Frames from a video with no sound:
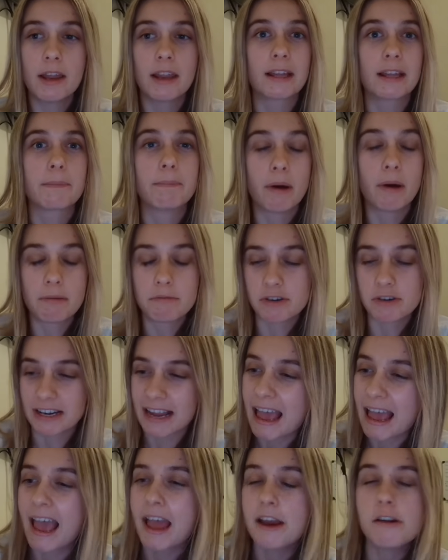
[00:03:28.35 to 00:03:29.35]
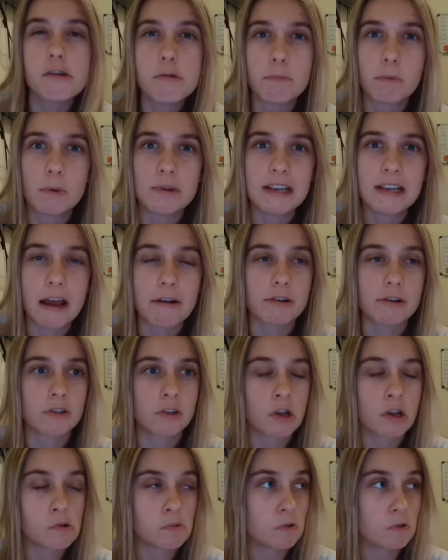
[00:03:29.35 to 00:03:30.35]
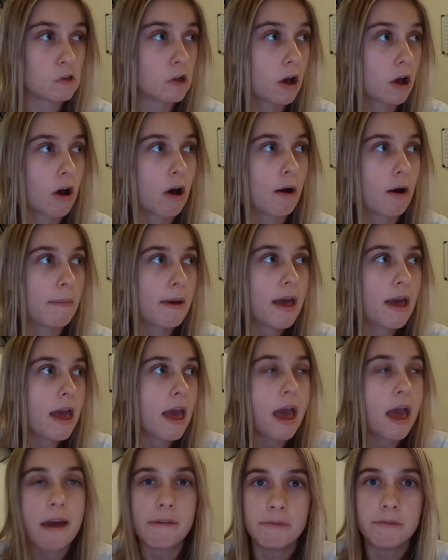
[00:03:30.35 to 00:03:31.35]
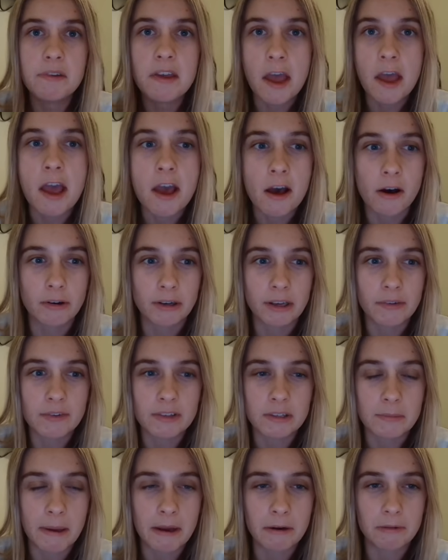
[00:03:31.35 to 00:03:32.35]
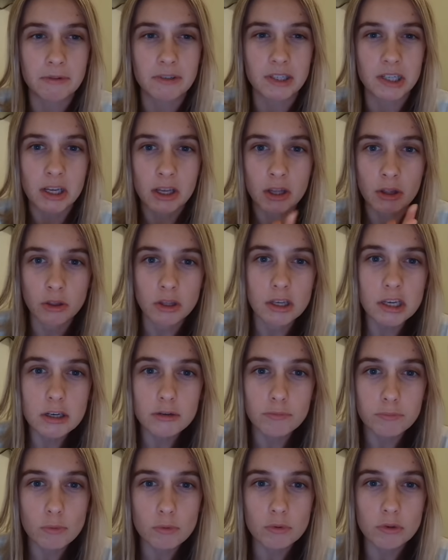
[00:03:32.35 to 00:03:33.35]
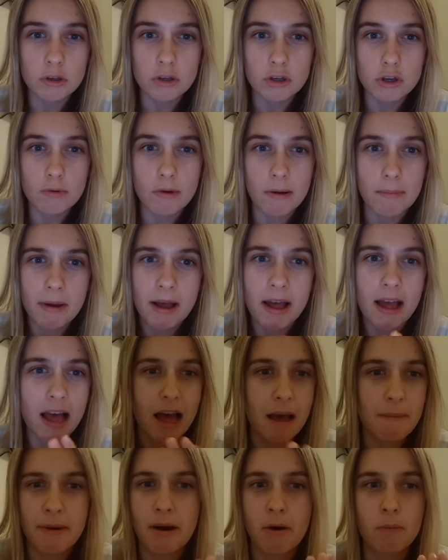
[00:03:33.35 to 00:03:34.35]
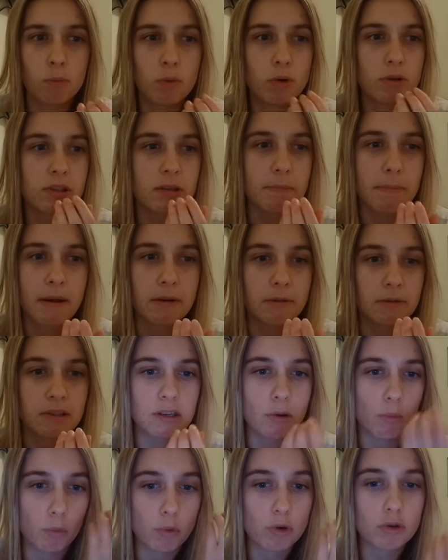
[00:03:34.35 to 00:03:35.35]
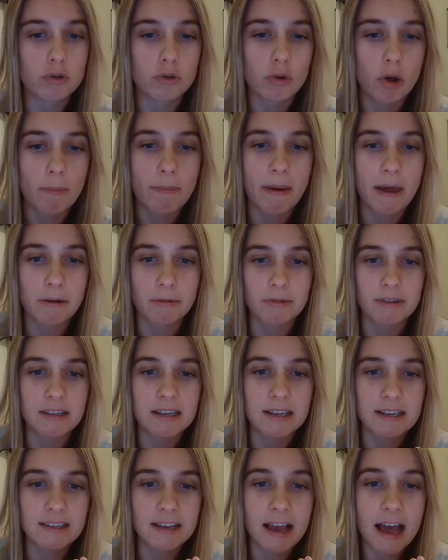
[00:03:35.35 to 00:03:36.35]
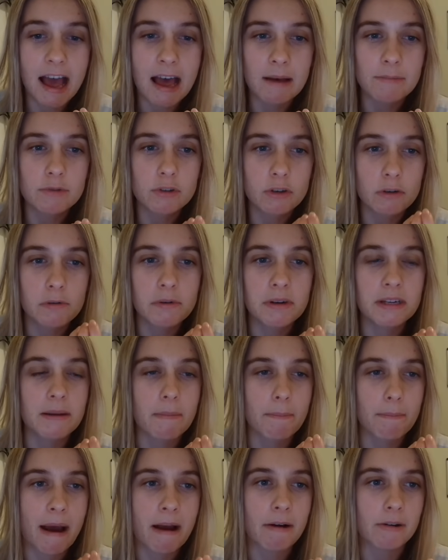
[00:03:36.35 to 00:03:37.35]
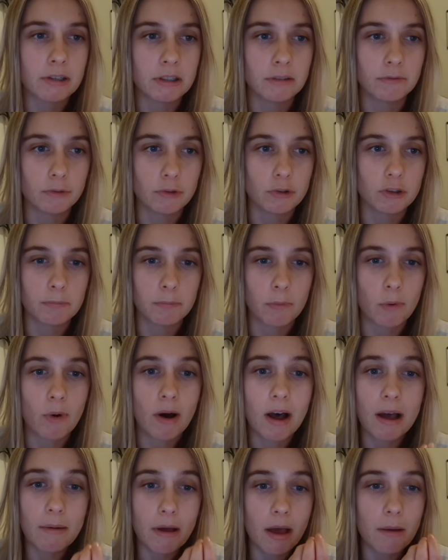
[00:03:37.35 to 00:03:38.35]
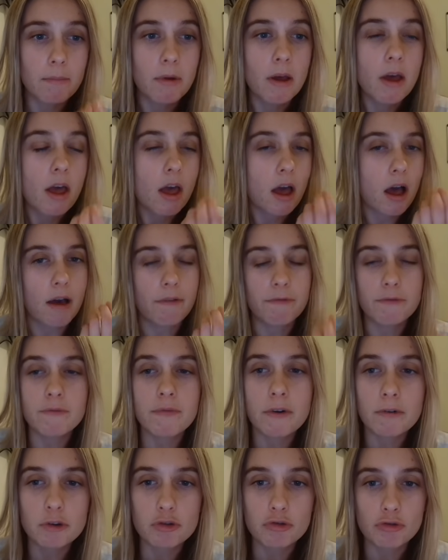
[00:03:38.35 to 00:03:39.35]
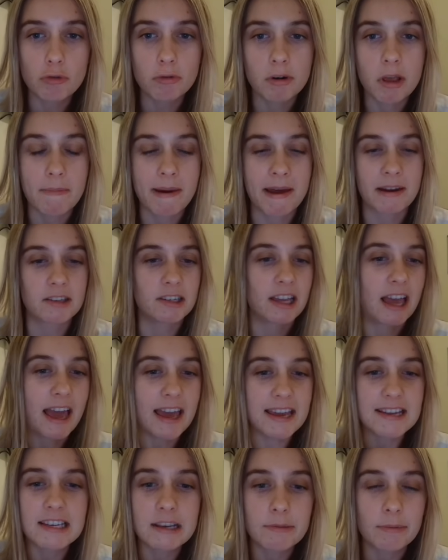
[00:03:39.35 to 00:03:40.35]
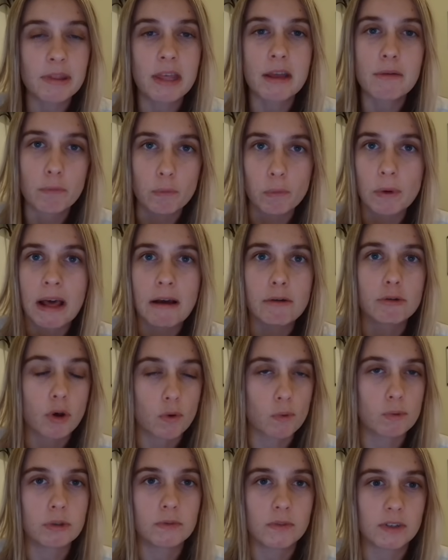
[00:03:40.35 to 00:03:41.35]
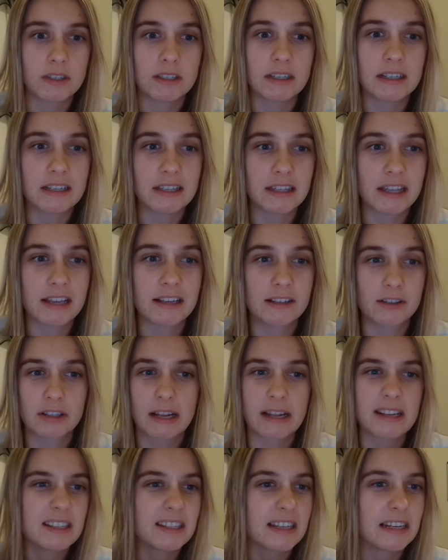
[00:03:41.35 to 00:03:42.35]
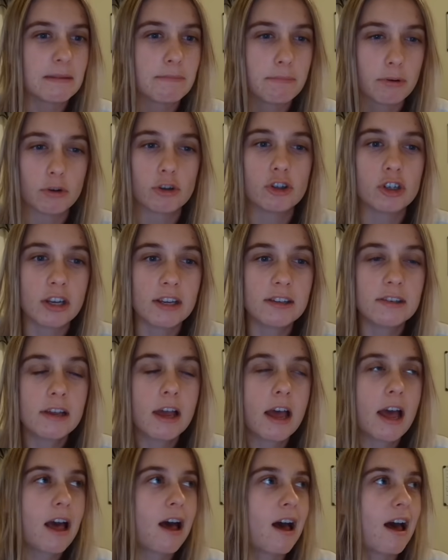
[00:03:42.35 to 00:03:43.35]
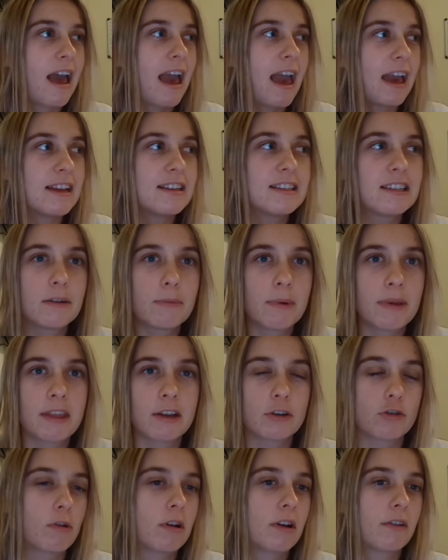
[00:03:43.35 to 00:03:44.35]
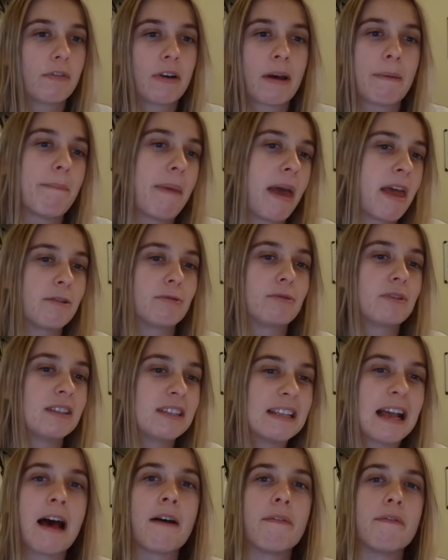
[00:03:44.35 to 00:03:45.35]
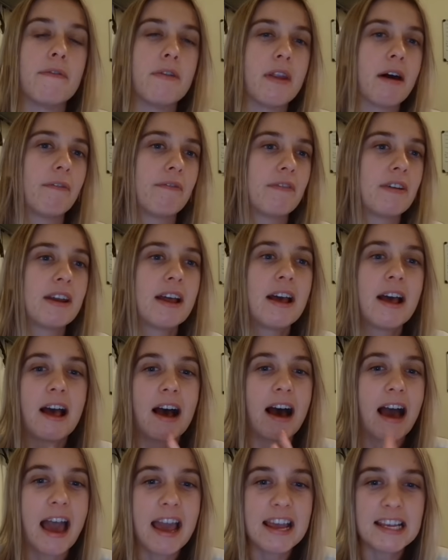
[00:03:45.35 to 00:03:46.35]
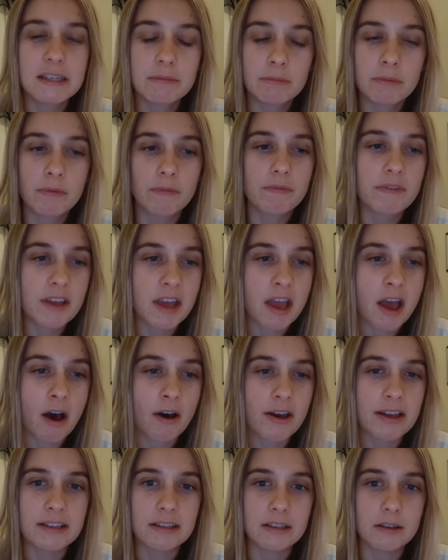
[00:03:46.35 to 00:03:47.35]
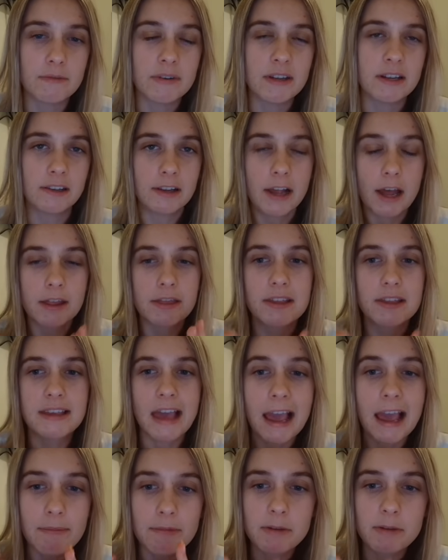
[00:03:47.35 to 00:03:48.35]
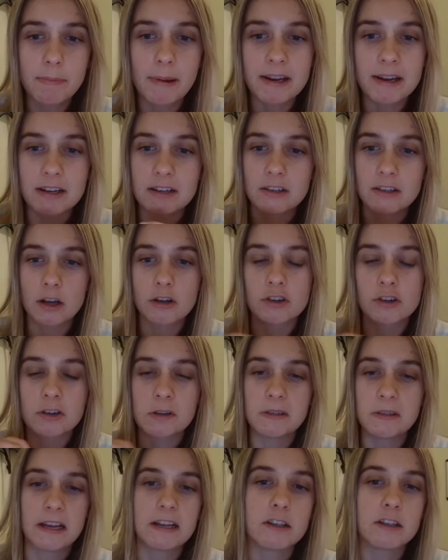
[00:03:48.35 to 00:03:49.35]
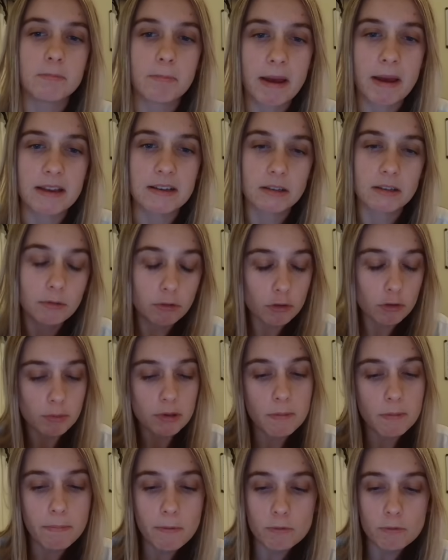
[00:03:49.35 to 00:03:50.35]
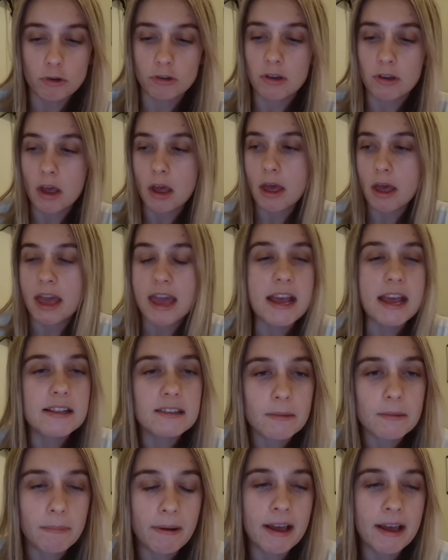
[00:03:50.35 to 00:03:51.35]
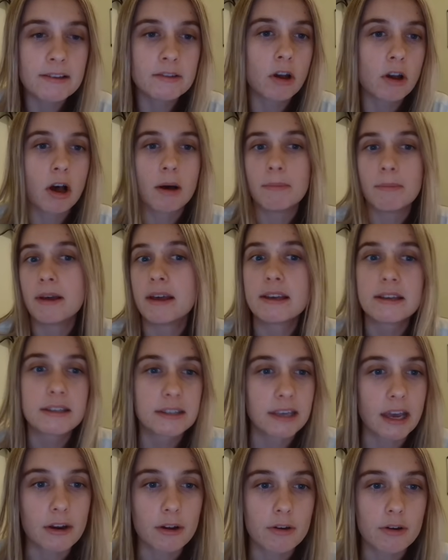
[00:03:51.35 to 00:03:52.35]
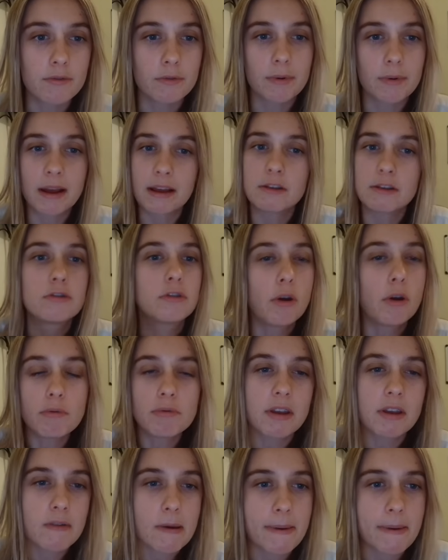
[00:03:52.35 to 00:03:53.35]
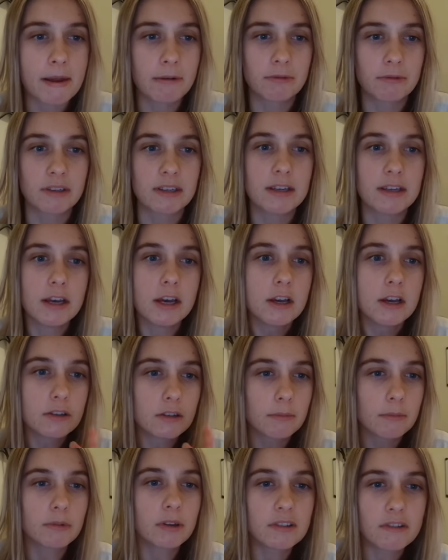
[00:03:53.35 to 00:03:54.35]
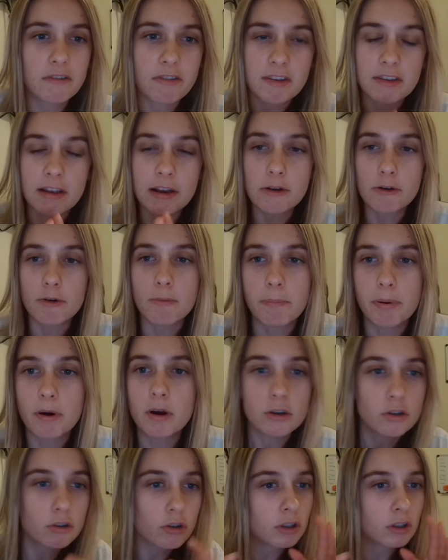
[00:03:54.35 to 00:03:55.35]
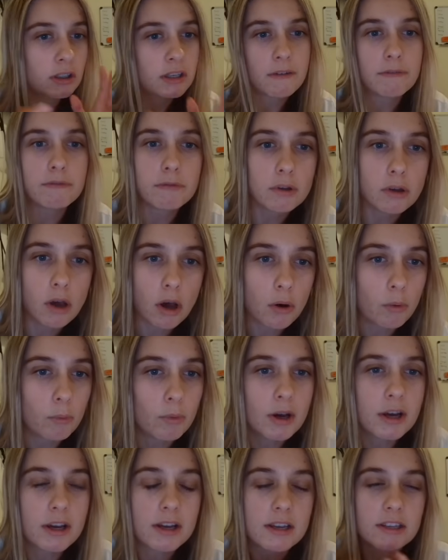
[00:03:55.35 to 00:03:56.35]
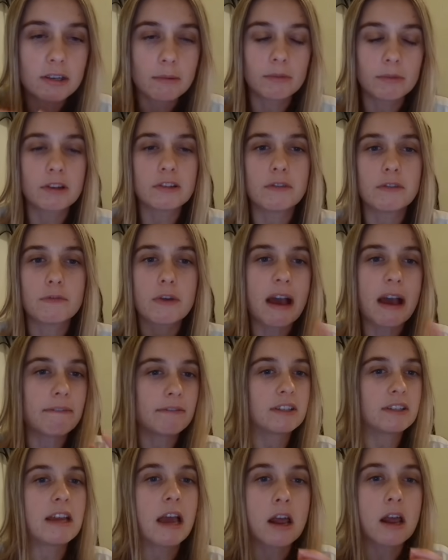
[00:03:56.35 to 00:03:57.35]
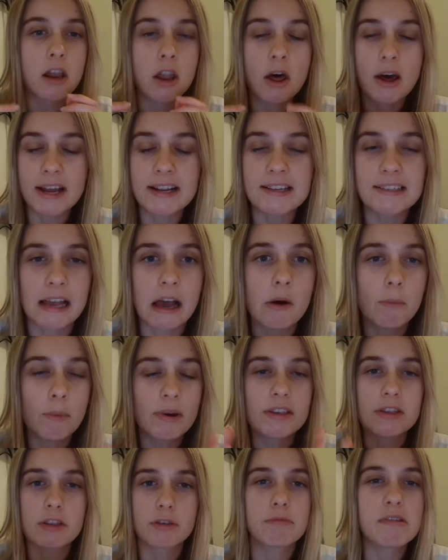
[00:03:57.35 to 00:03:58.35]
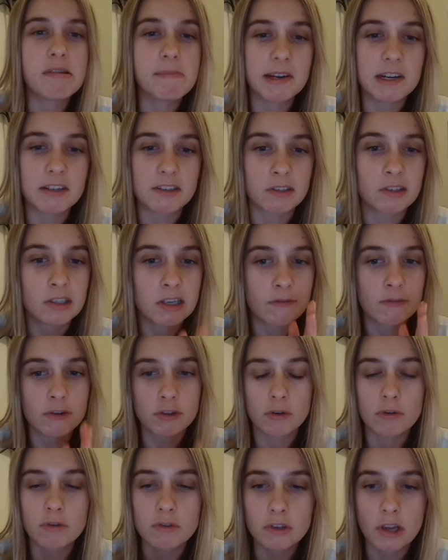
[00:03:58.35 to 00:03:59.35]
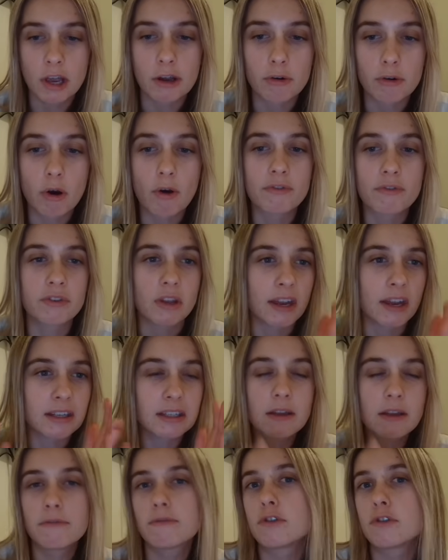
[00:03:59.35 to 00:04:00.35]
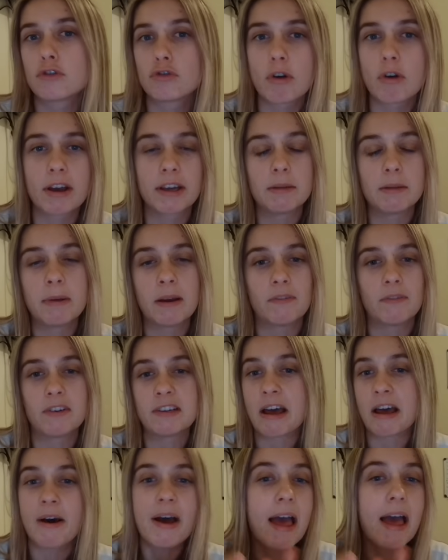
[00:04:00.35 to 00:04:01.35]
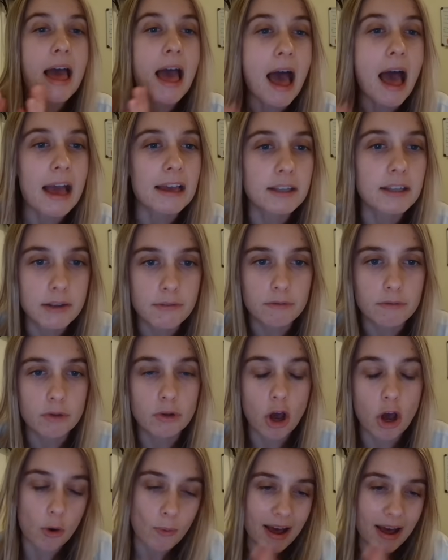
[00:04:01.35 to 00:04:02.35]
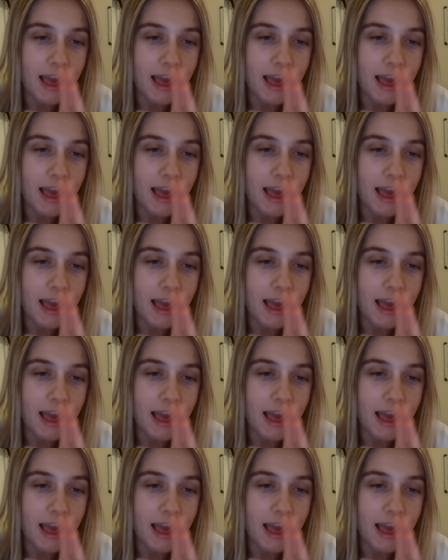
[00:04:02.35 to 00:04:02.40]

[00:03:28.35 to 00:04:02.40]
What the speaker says: Like, Bayern Munich headed the ball into Eriksen's arm, and VAR gives it a penalty. These rules in Europe about what's a penalty and what's not a penalty is absolutely embarrassing for the sport. I feel very strongly about this. I hate it when they rule out goals for silly things, like silly pushes. I hate it when they're trying to find penalties out of nothing. I hate it when VAR intervenes. The game is played at such an intense pace. Sometimes when the ball just hits a player's arm, get over it. Don't give a penalty. Sometimes if there's a little push, give the goal. Sometimes if you have to get lines out and wait 3 minutes to see if it's onside or offside, give the striker the benefit of doubt and give the goal.